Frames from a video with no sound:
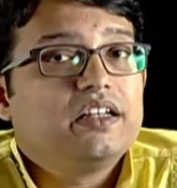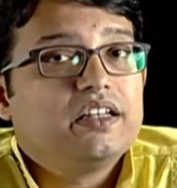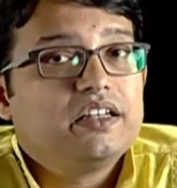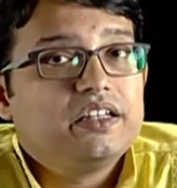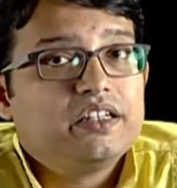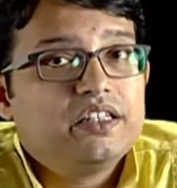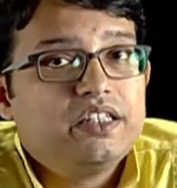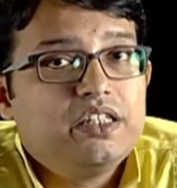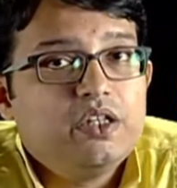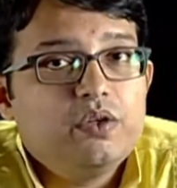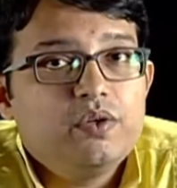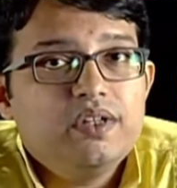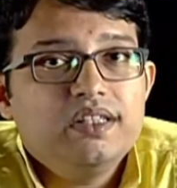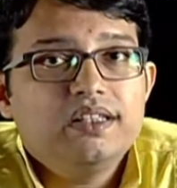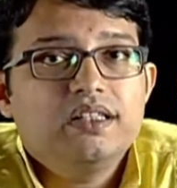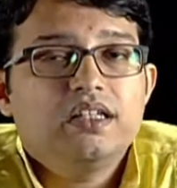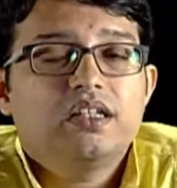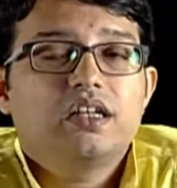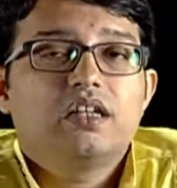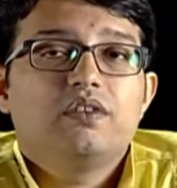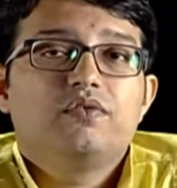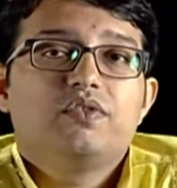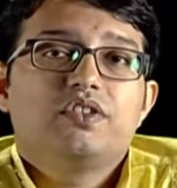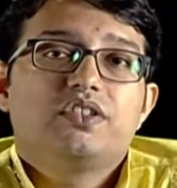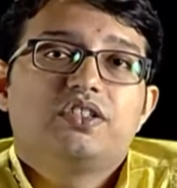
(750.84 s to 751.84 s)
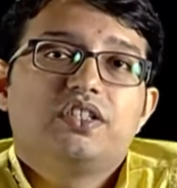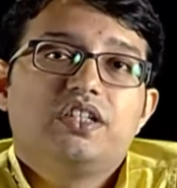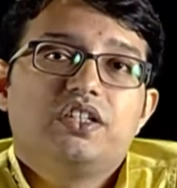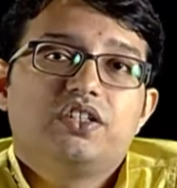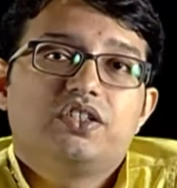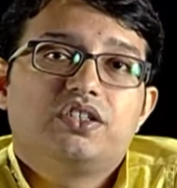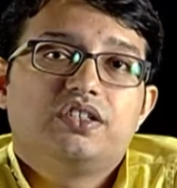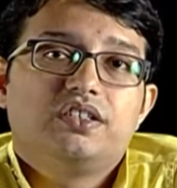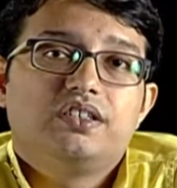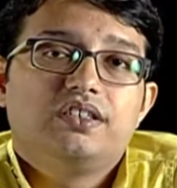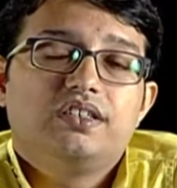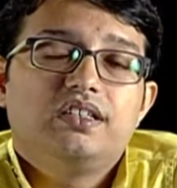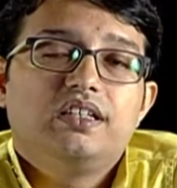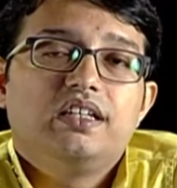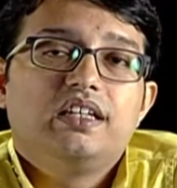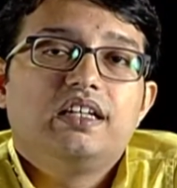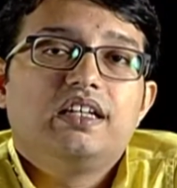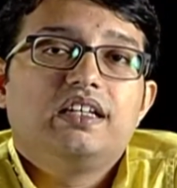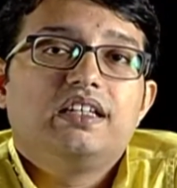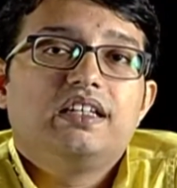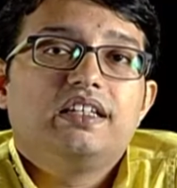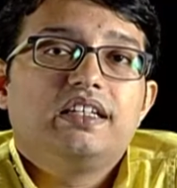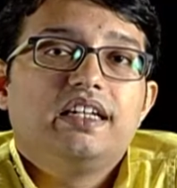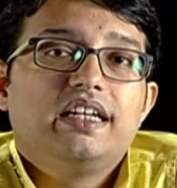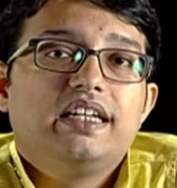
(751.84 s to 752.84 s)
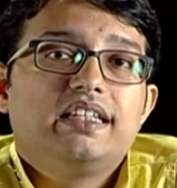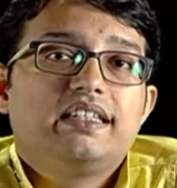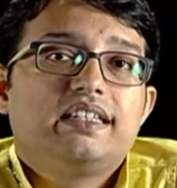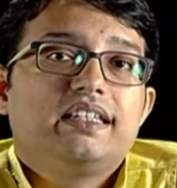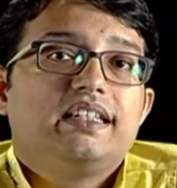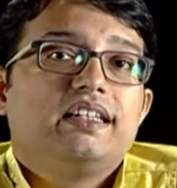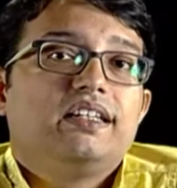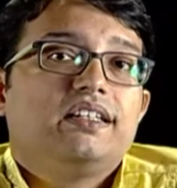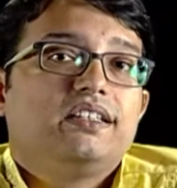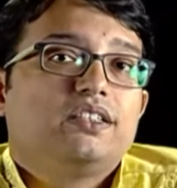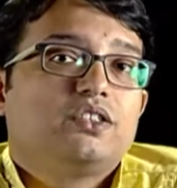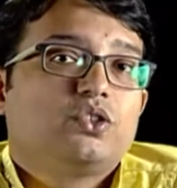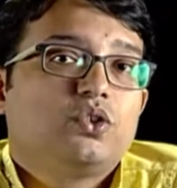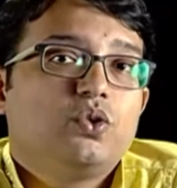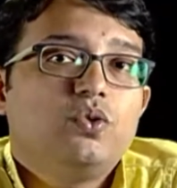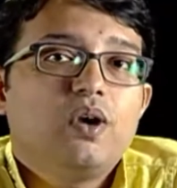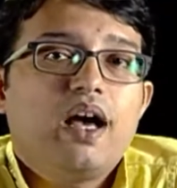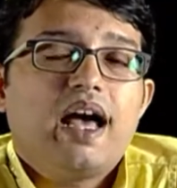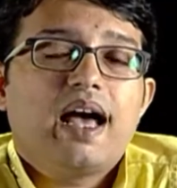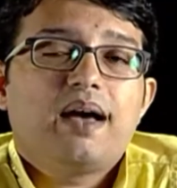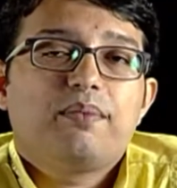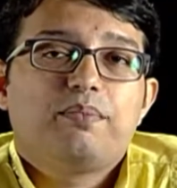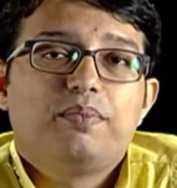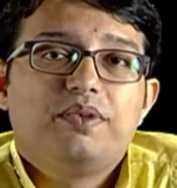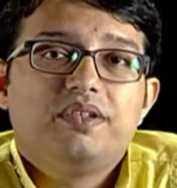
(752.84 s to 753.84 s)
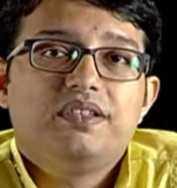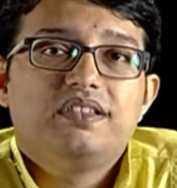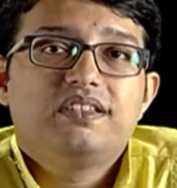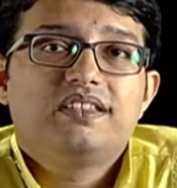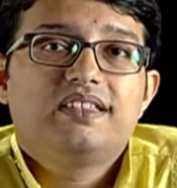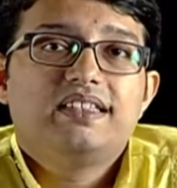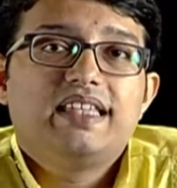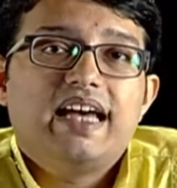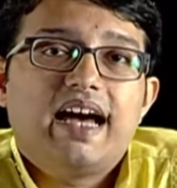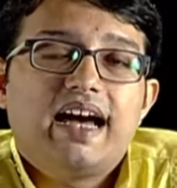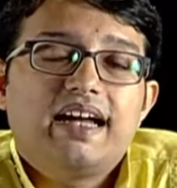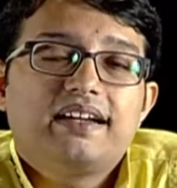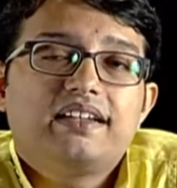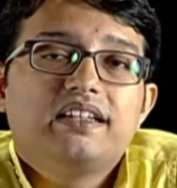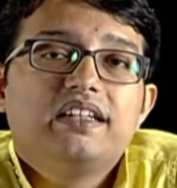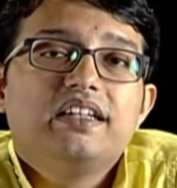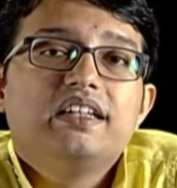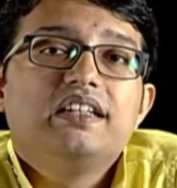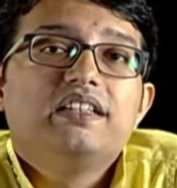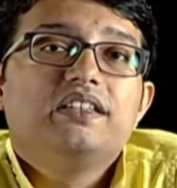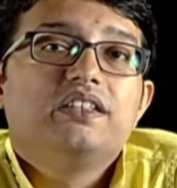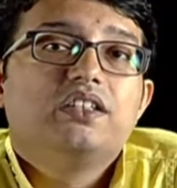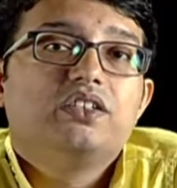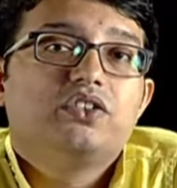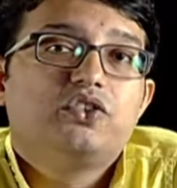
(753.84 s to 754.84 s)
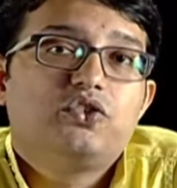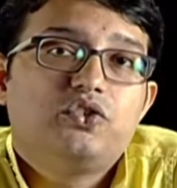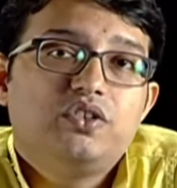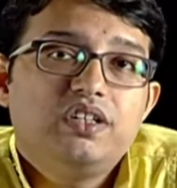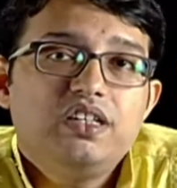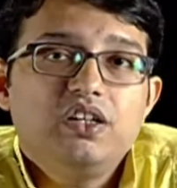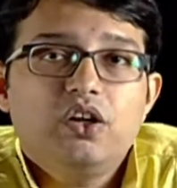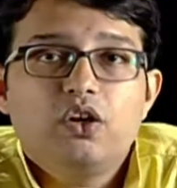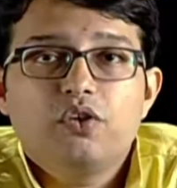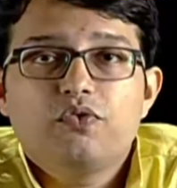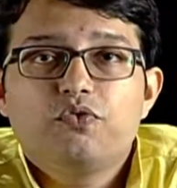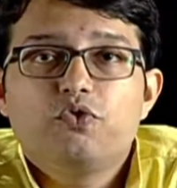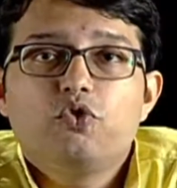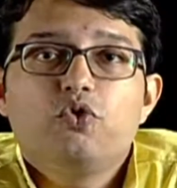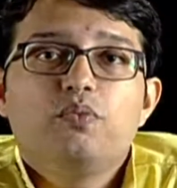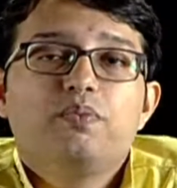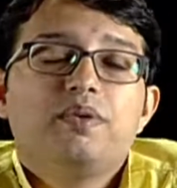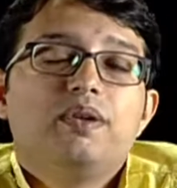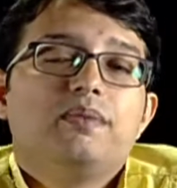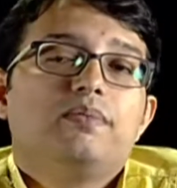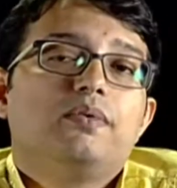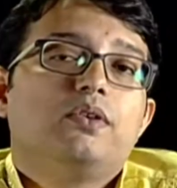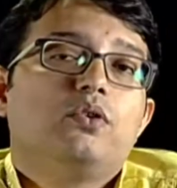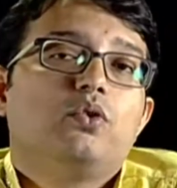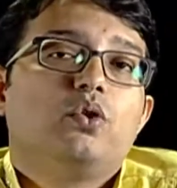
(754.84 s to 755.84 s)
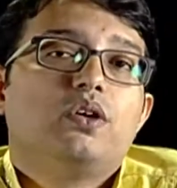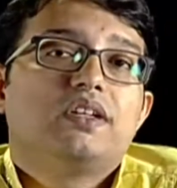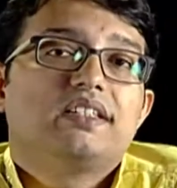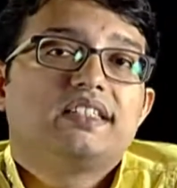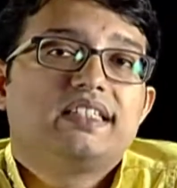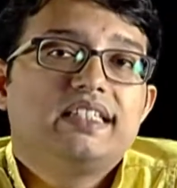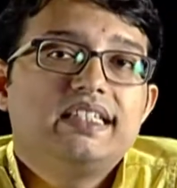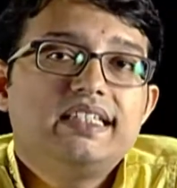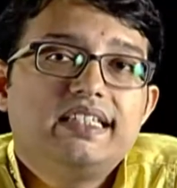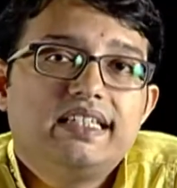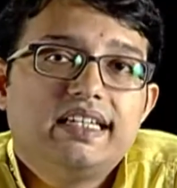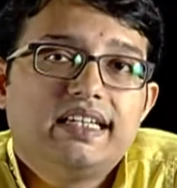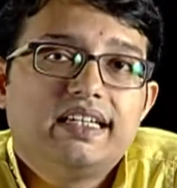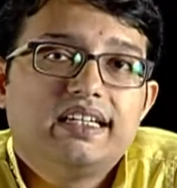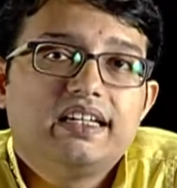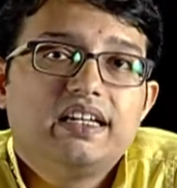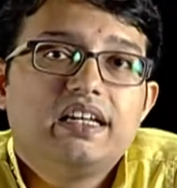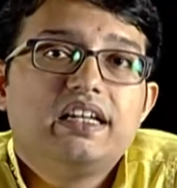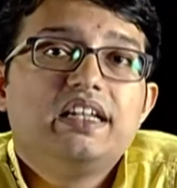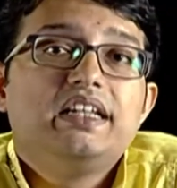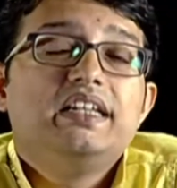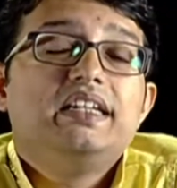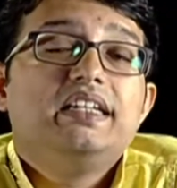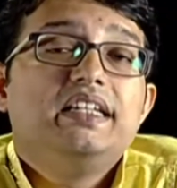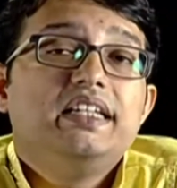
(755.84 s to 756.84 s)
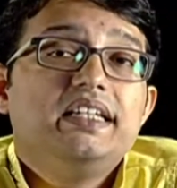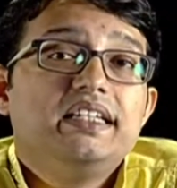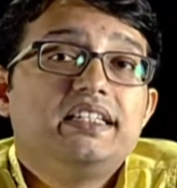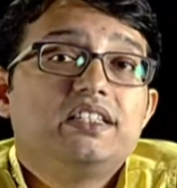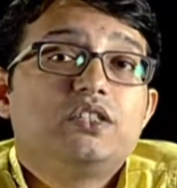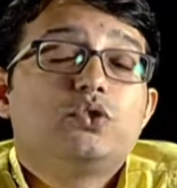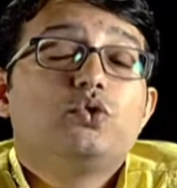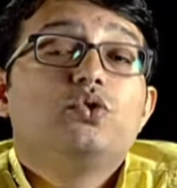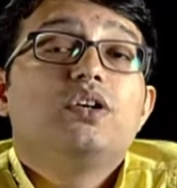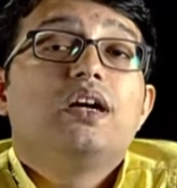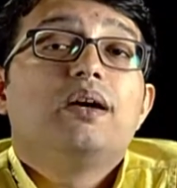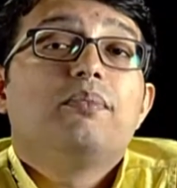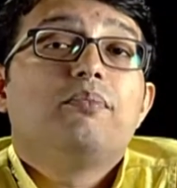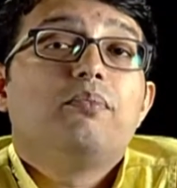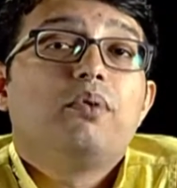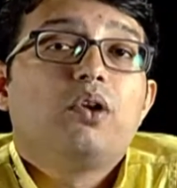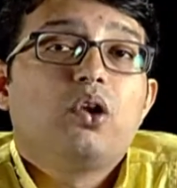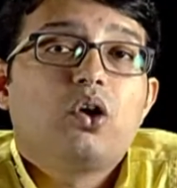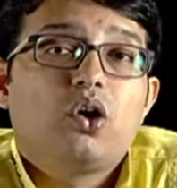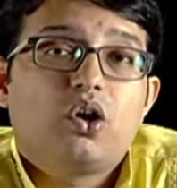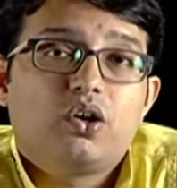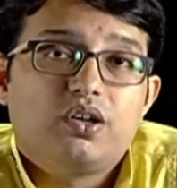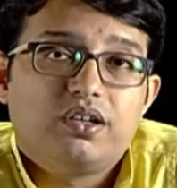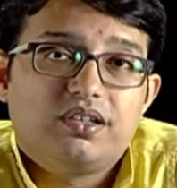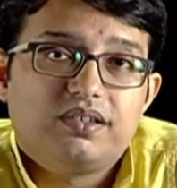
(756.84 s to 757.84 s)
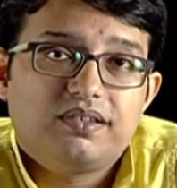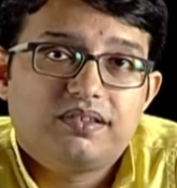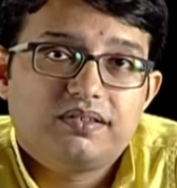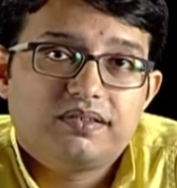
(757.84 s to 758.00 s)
During the conversation, it so happens that the 3 or 4 people who are sitting needs to applaud.